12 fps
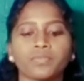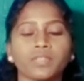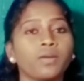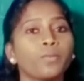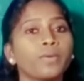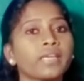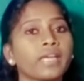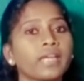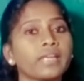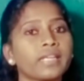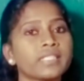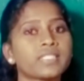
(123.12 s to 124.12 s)
we can
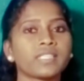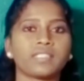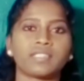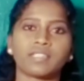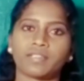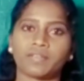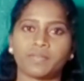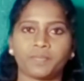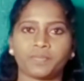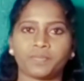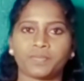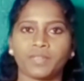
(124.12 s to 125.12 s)
touch it.
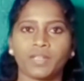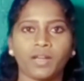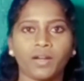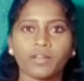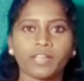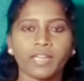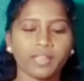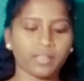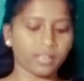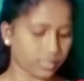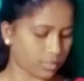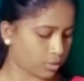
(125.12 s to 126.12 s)
Okay,
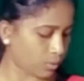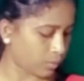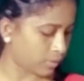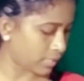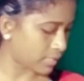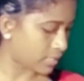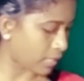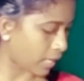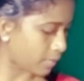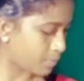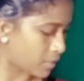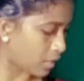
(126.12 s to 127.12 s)
so these types
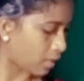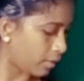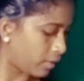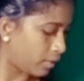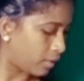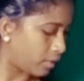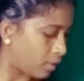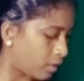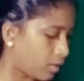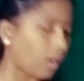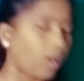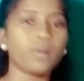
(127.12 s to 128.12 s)
are
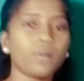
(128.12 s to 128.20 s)
called